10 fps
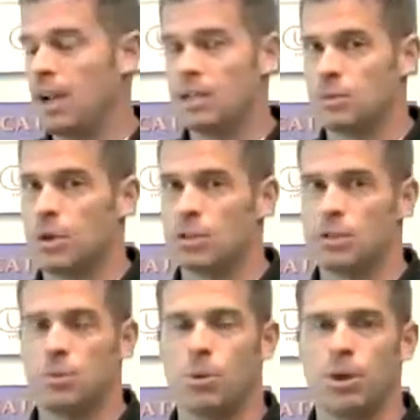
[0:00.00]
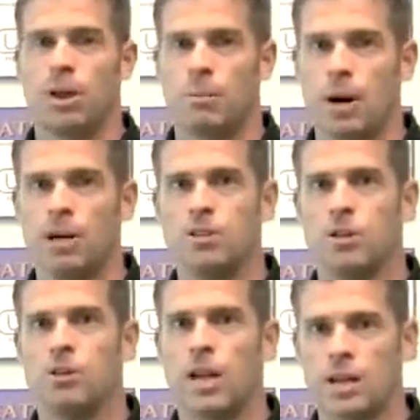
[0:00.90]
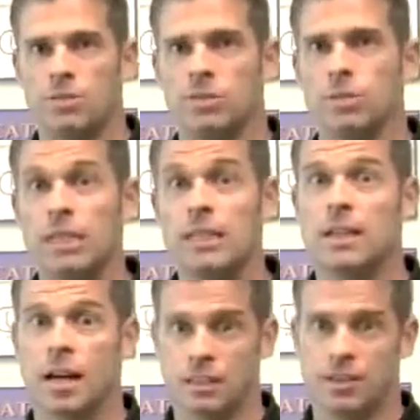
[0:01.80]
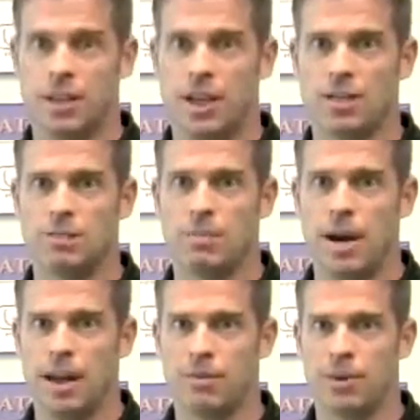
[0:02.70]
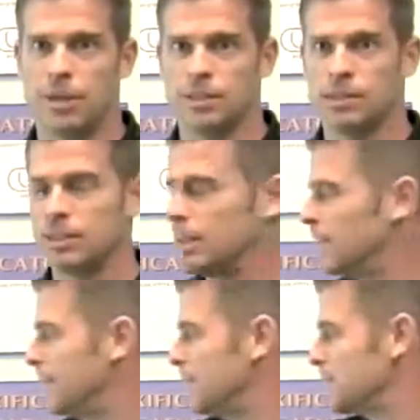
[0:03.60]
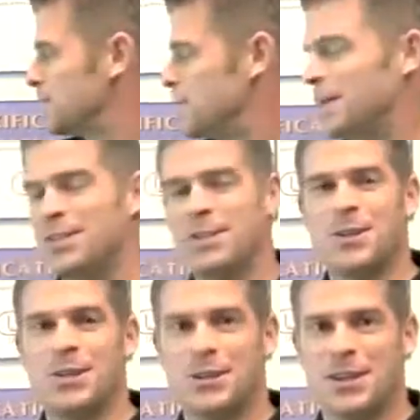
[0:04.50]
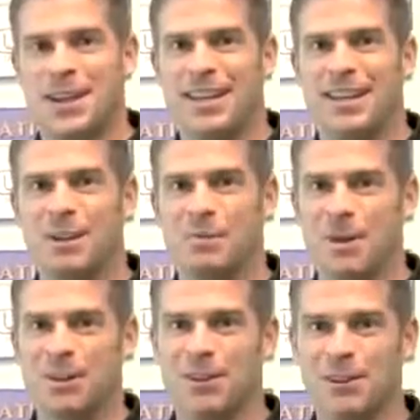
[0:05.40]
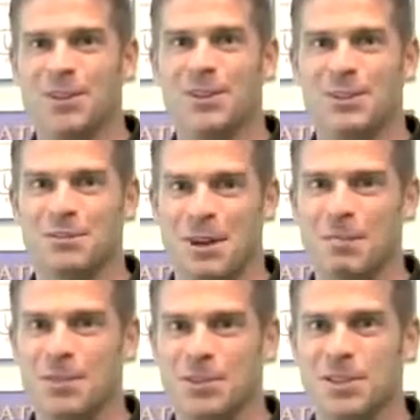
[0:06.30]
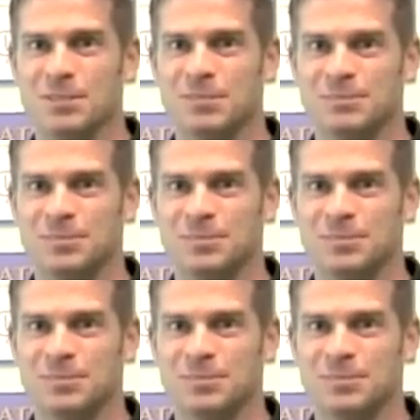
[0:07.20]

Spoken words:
as well as supporting our body's own natural detoxification pathways. So make sure you're taking your monthly dose of Hepasil.